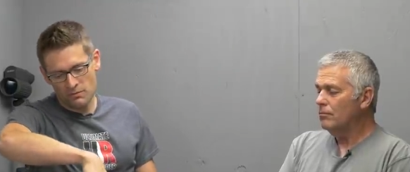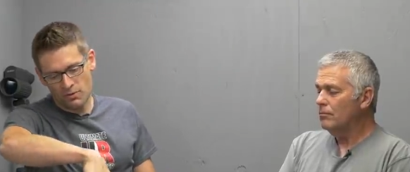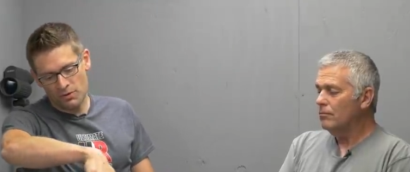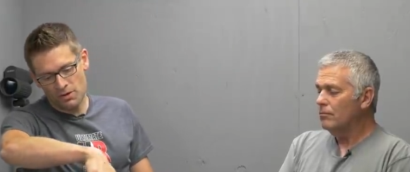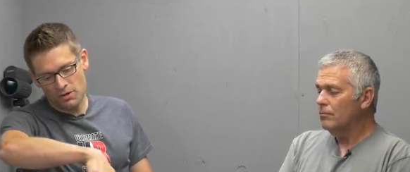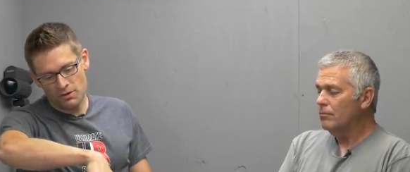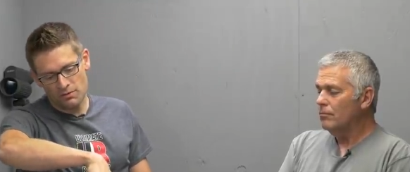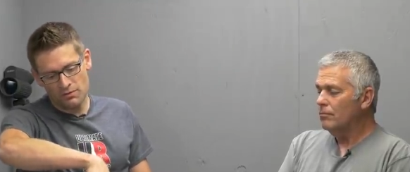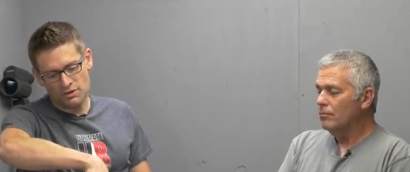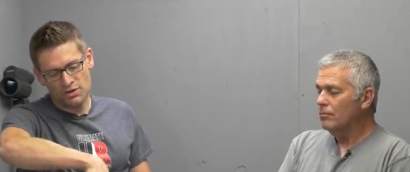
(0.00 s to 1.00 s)
Speaker 1: roll
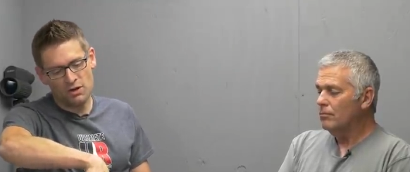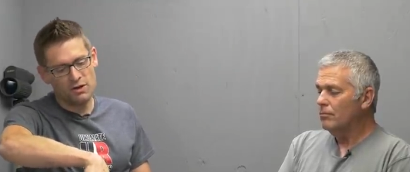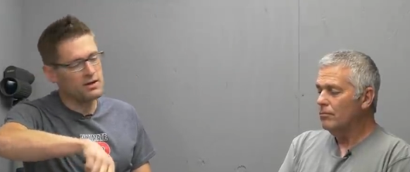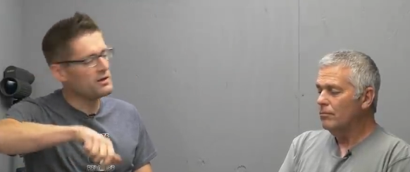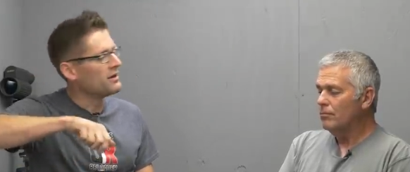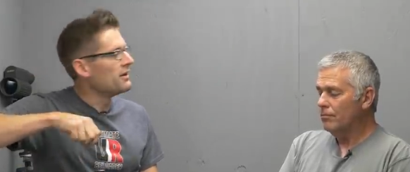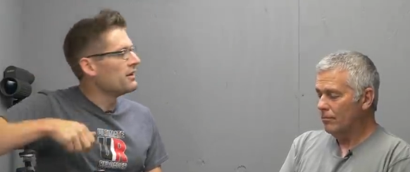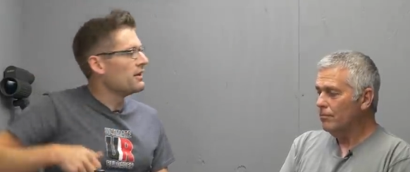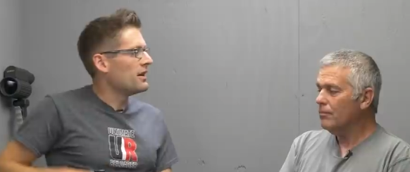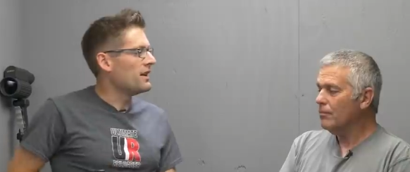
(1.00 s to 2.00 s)
your turret
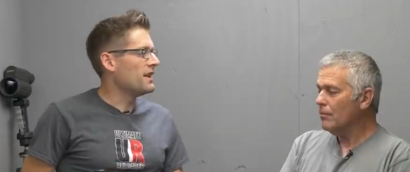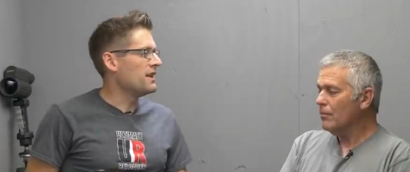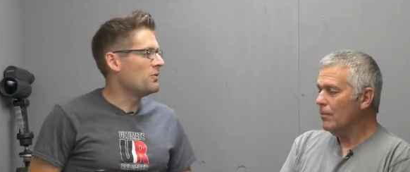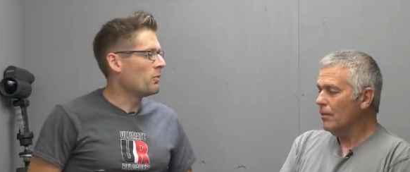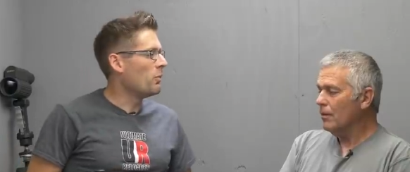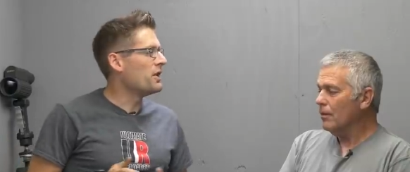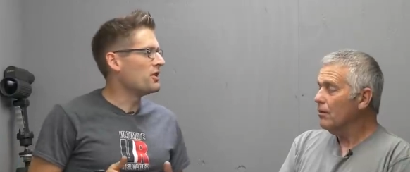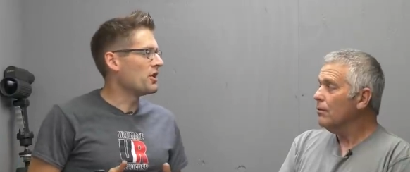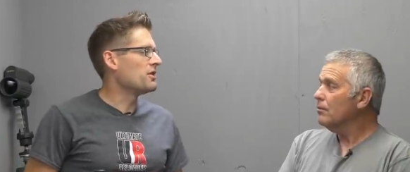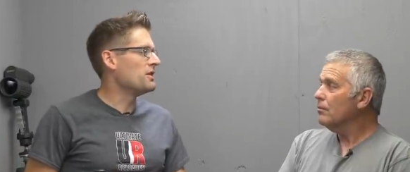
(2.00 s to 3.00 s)
and then
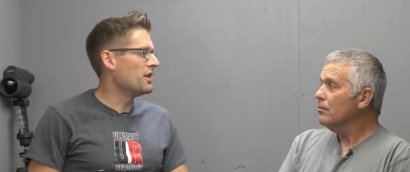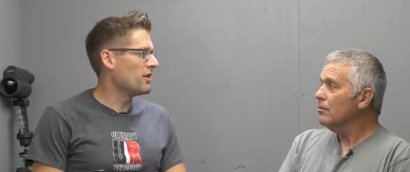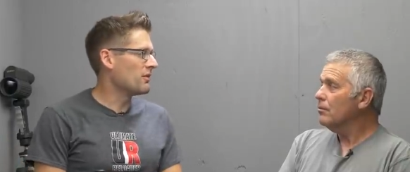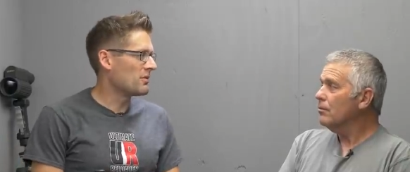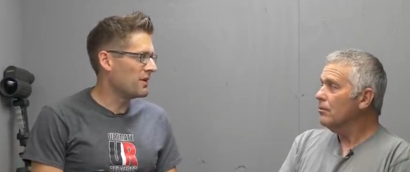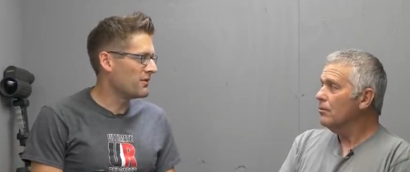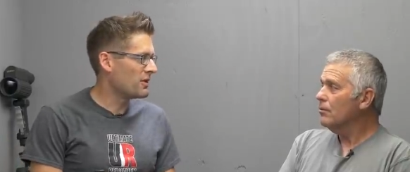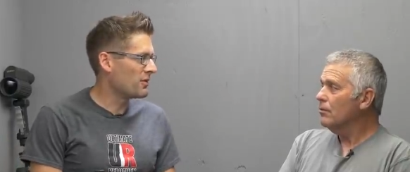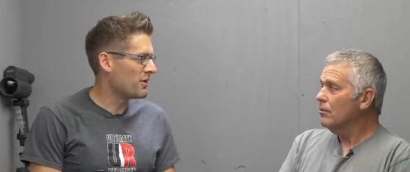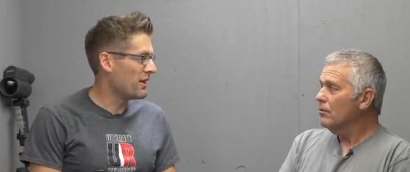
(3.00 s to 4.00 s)
wonder, you know, if
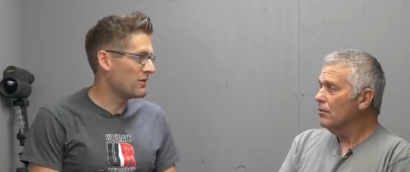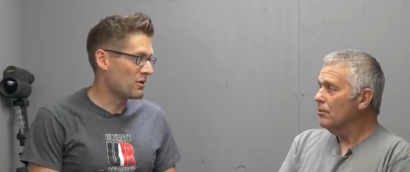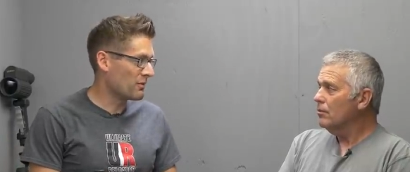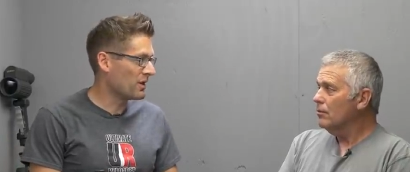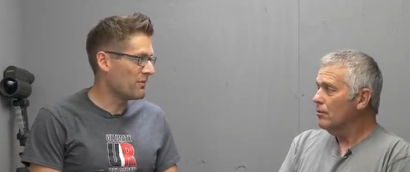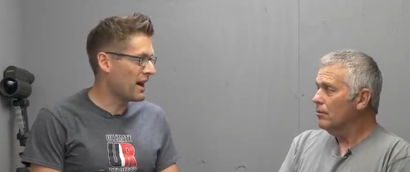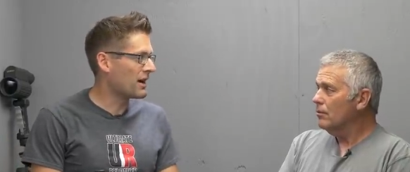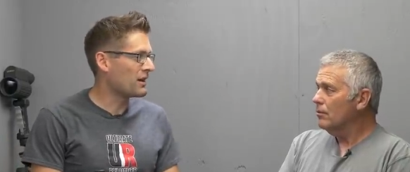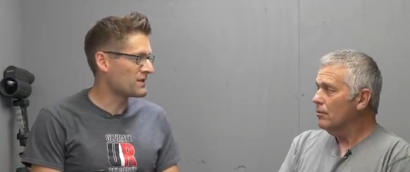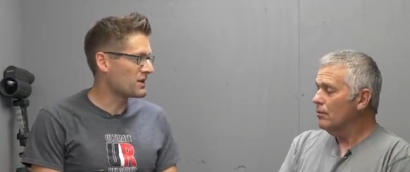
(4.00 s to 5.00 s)
you're if you're really
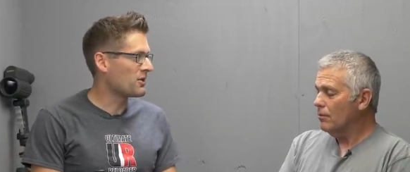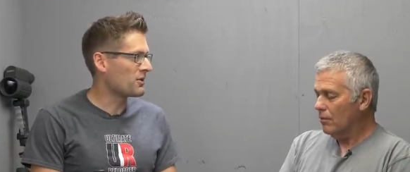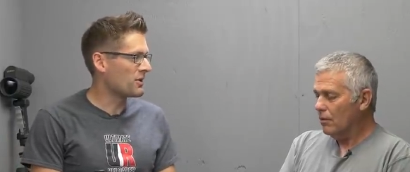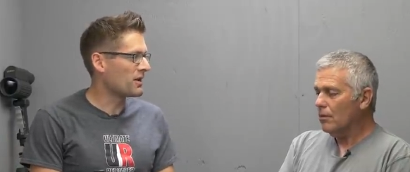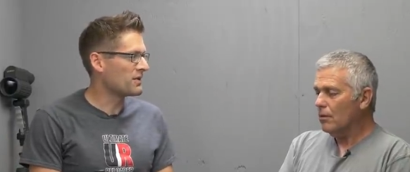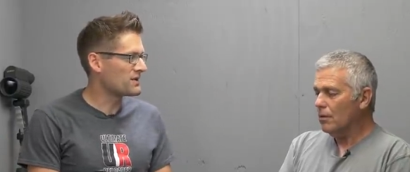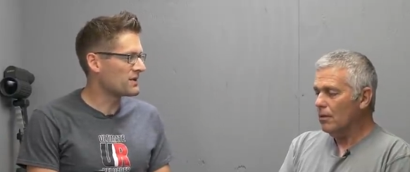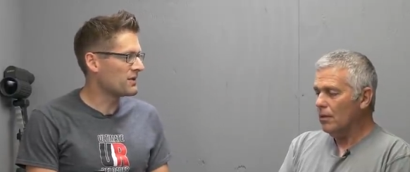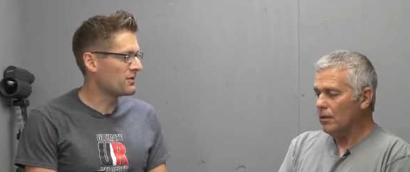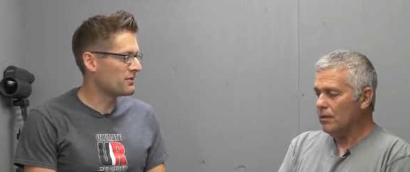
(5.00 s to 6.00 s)
back on zero or not.
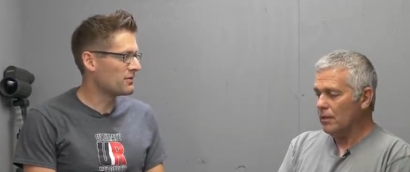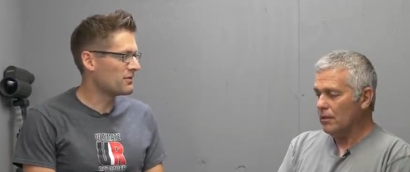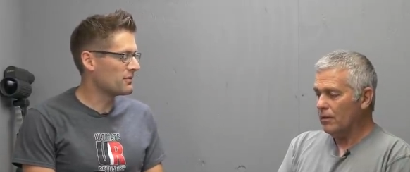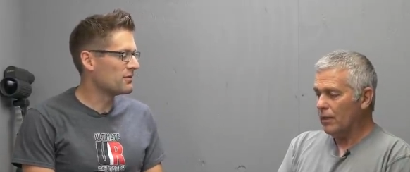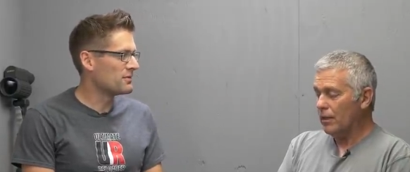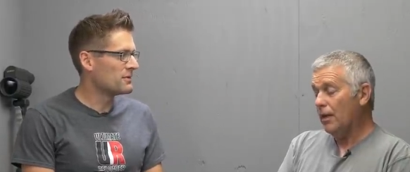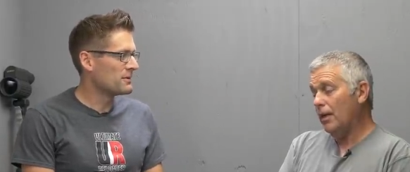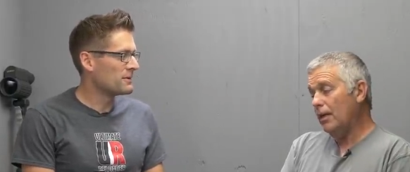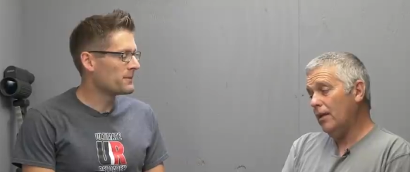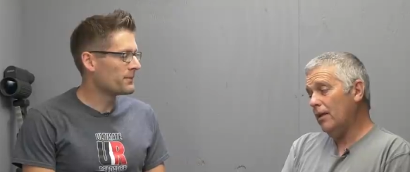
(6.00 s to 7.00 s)
So. Yes,
Speaker 2: that's correct.
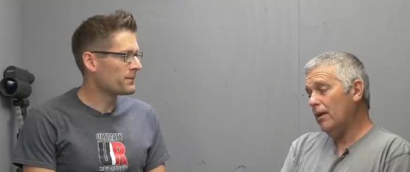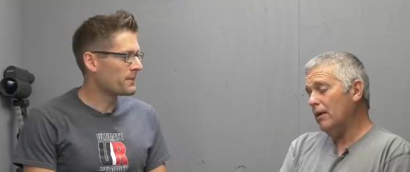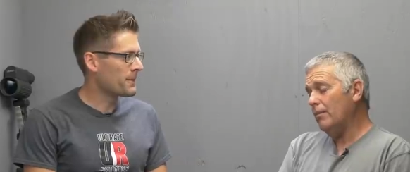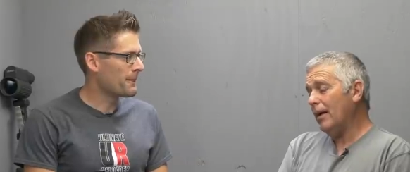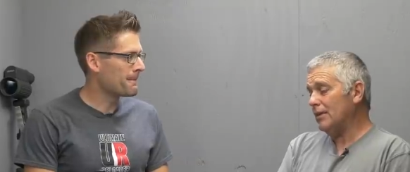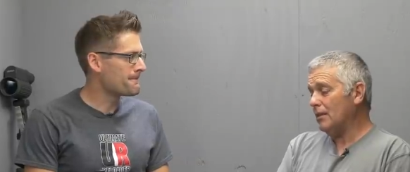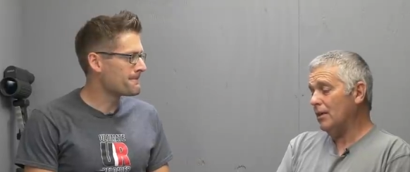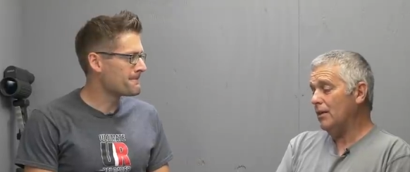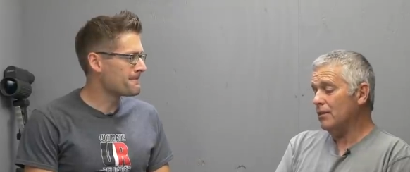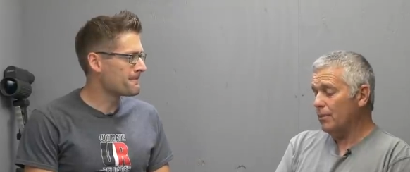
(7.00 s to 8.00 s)
And, in a match
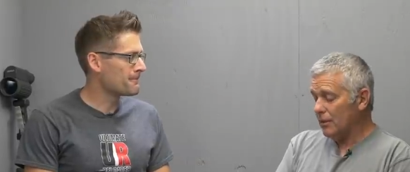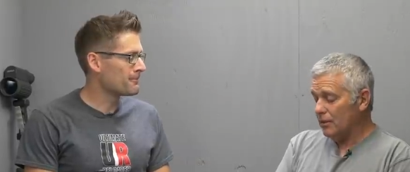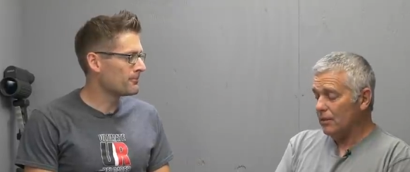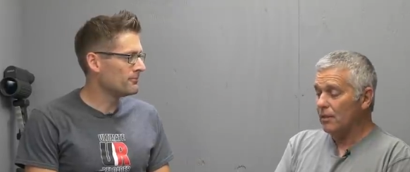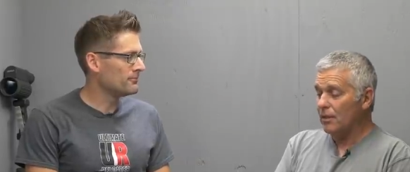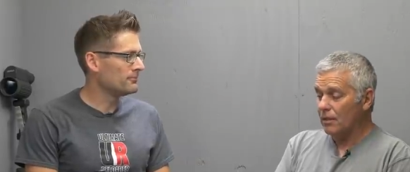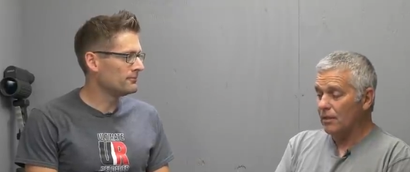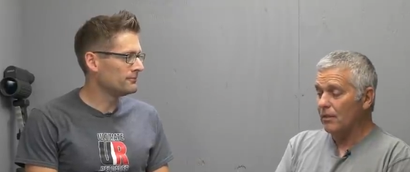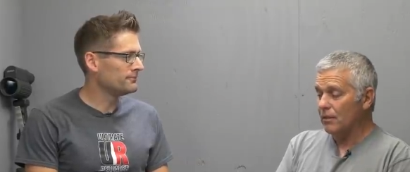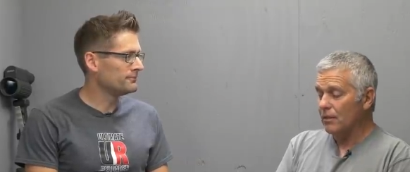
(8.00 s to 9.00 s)
setting, especially,
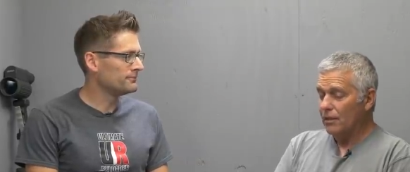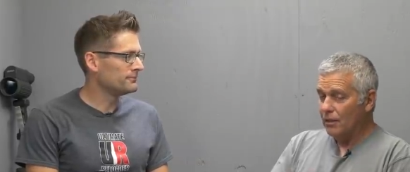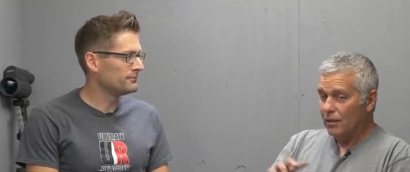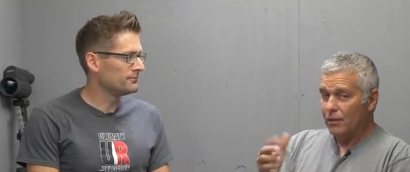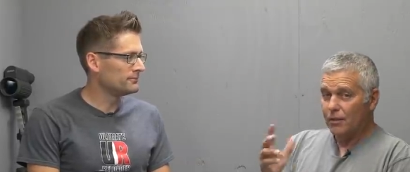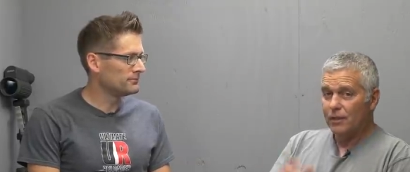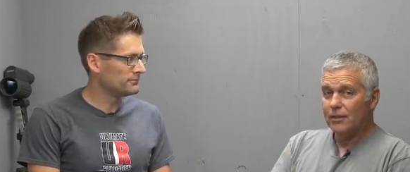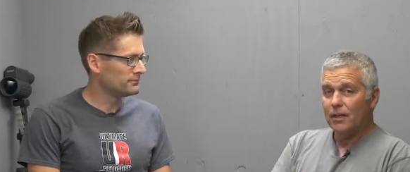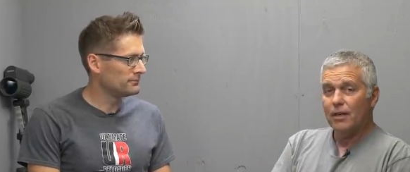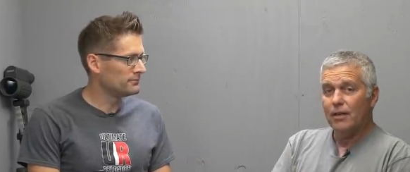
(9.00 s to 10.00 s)
then uh,
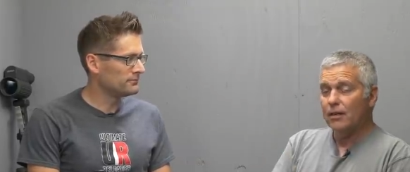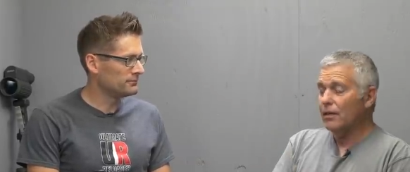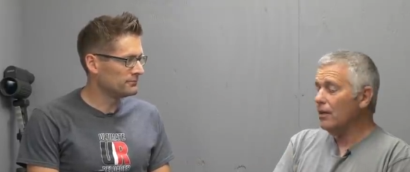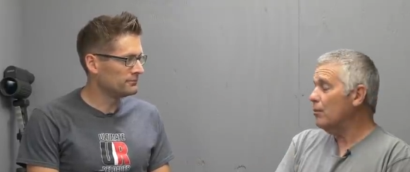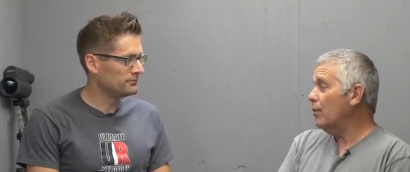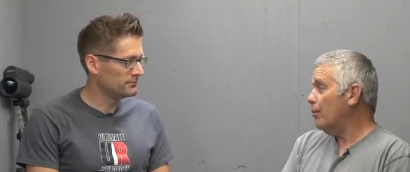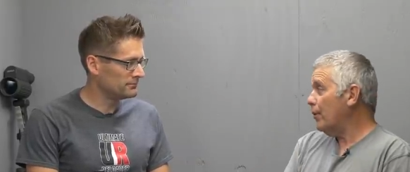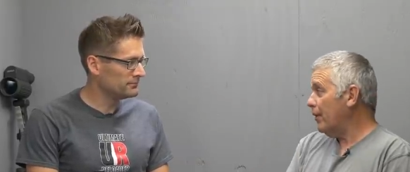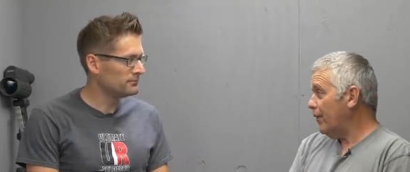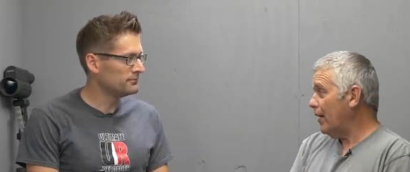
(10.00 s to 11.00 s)
things get kind of moving
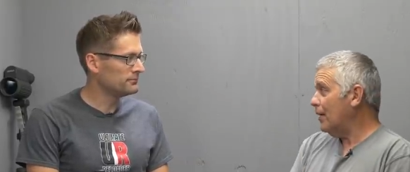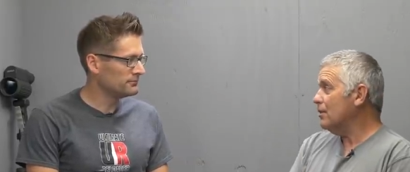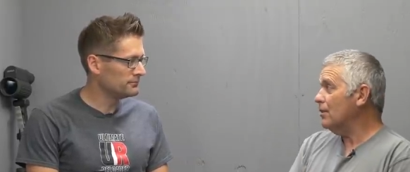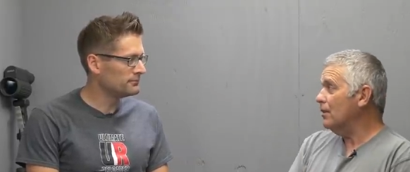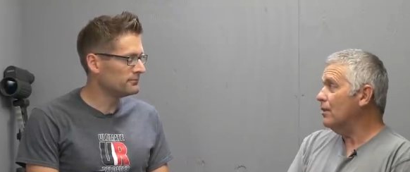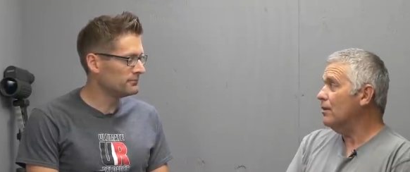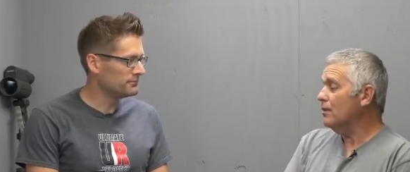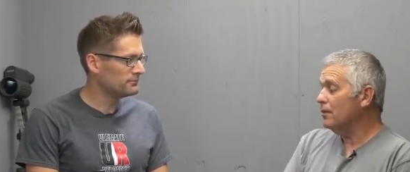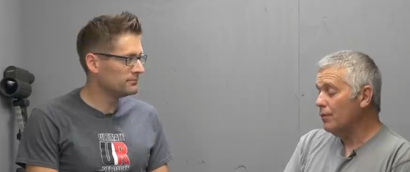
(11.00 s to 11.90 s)
pretty fast, mm-hmm. and mm -hmm. it's